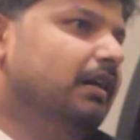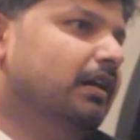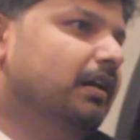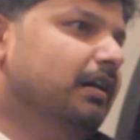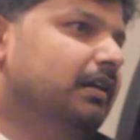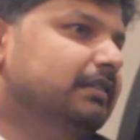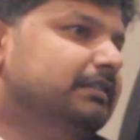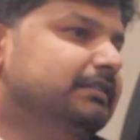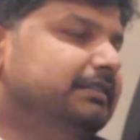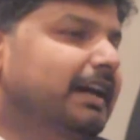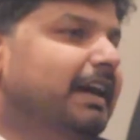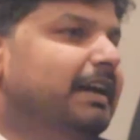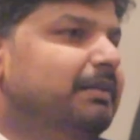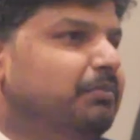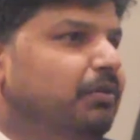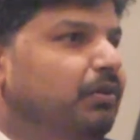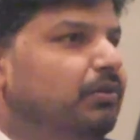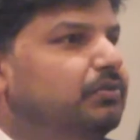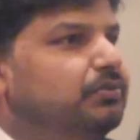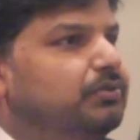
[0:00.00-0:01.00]

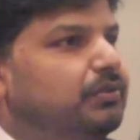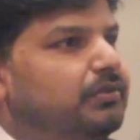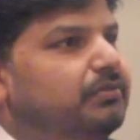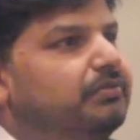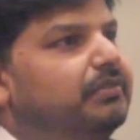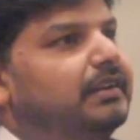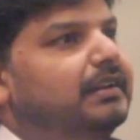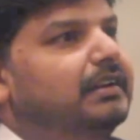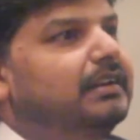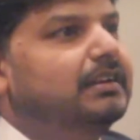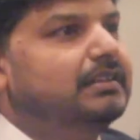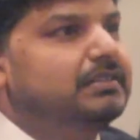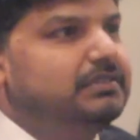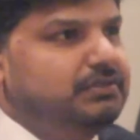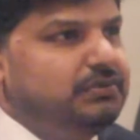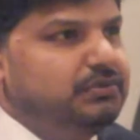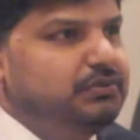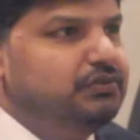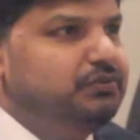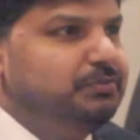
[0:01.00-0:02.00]
time also very less
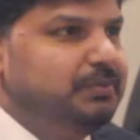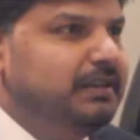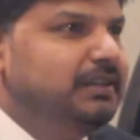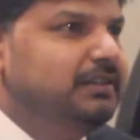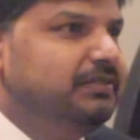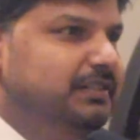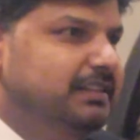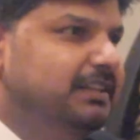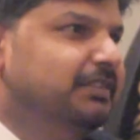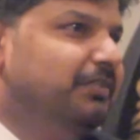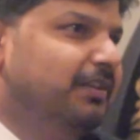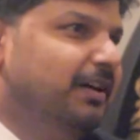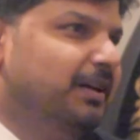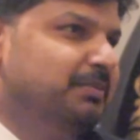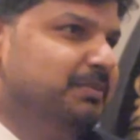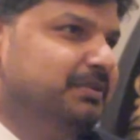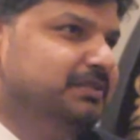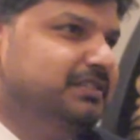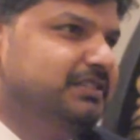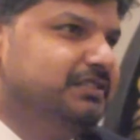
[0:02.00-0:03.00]
to spend with the
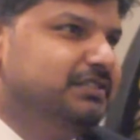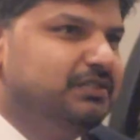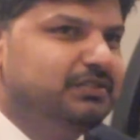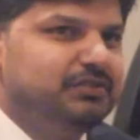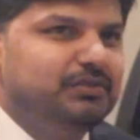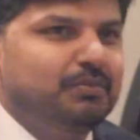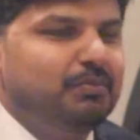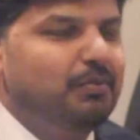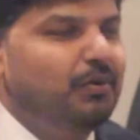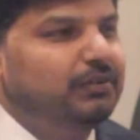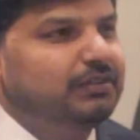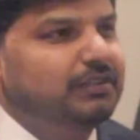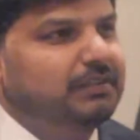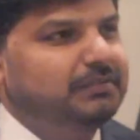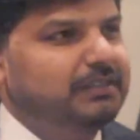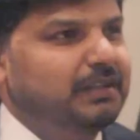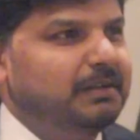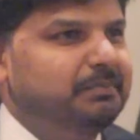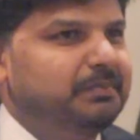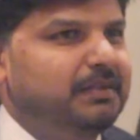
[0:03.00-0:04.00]
pharmacist. So both
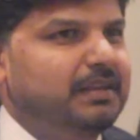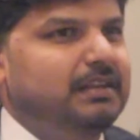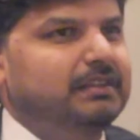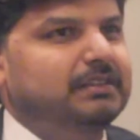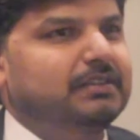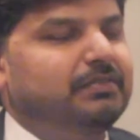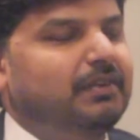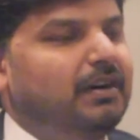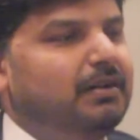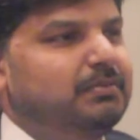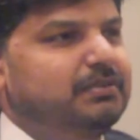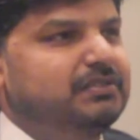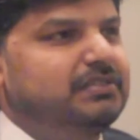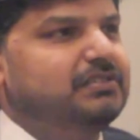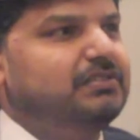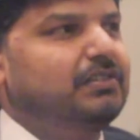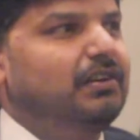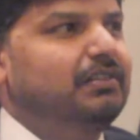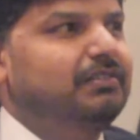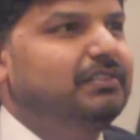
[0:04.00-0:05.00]
of them, the
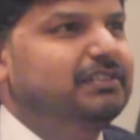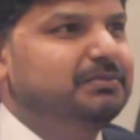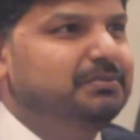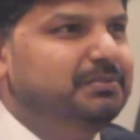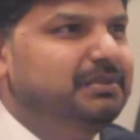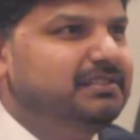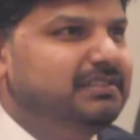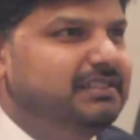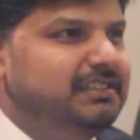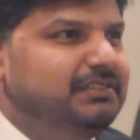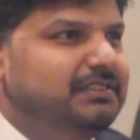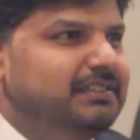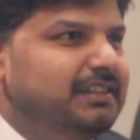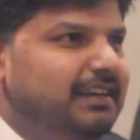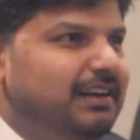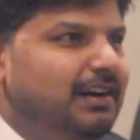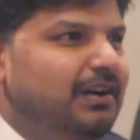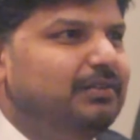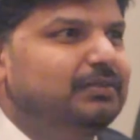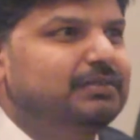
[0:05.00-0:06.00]
pharmacist always busy at
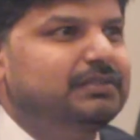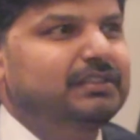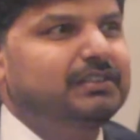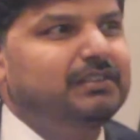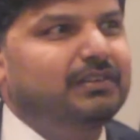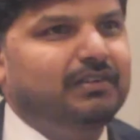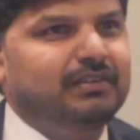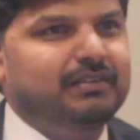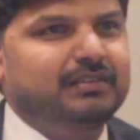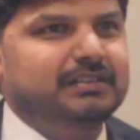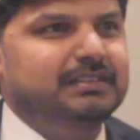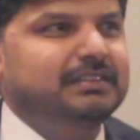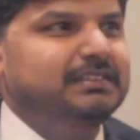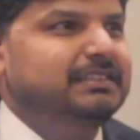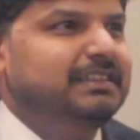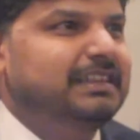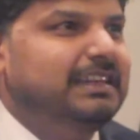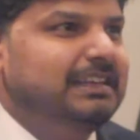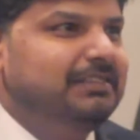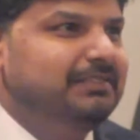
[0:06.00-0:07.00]
the counter or
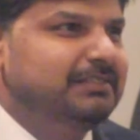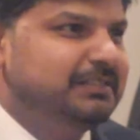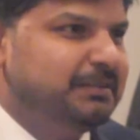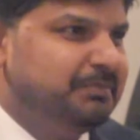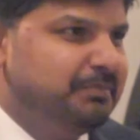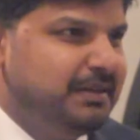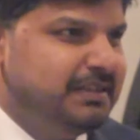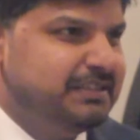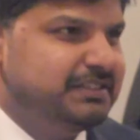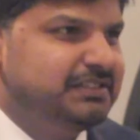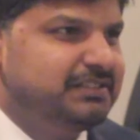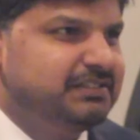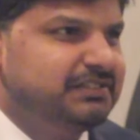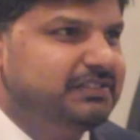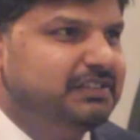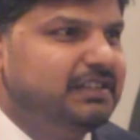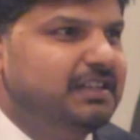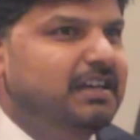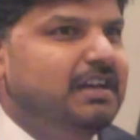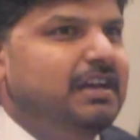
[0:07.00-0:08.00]
dealing with the patients.
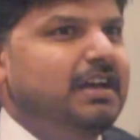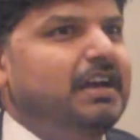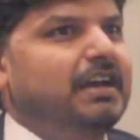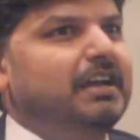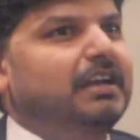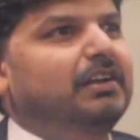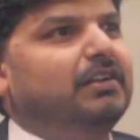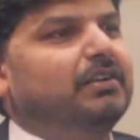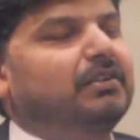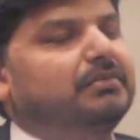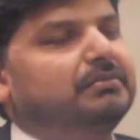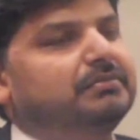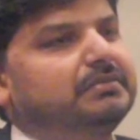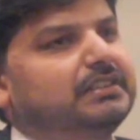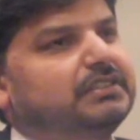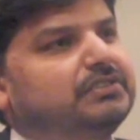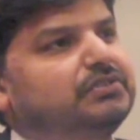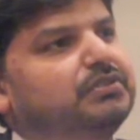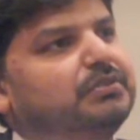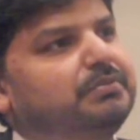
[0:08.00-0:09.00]

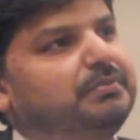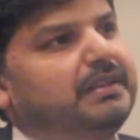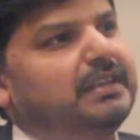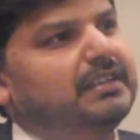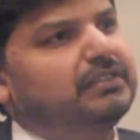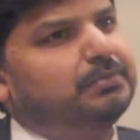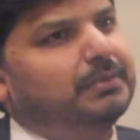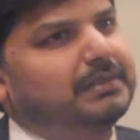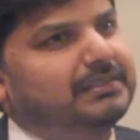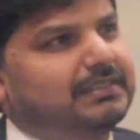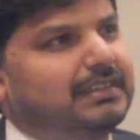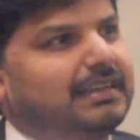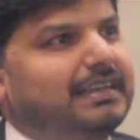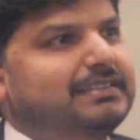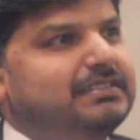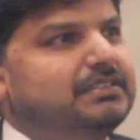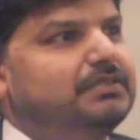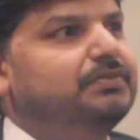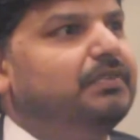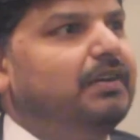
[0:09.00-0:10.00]
There should be a
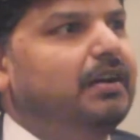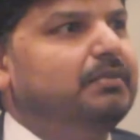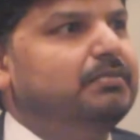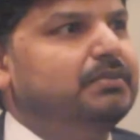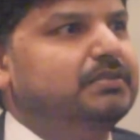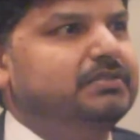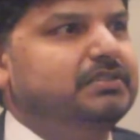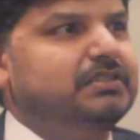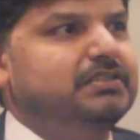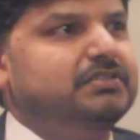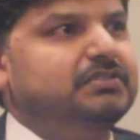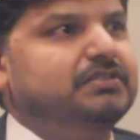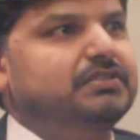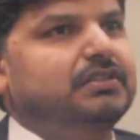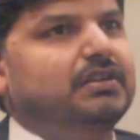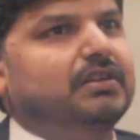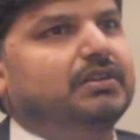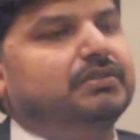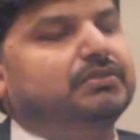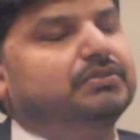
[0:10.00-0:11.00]
specialized pharmacist,
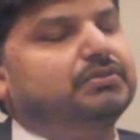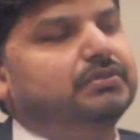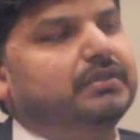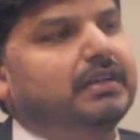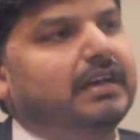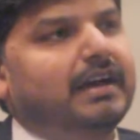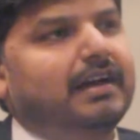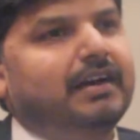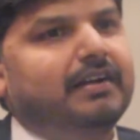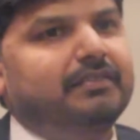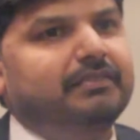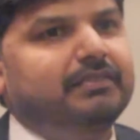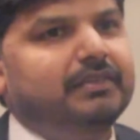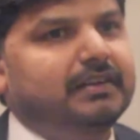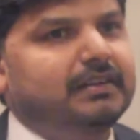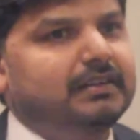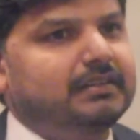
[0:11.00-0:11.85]
should have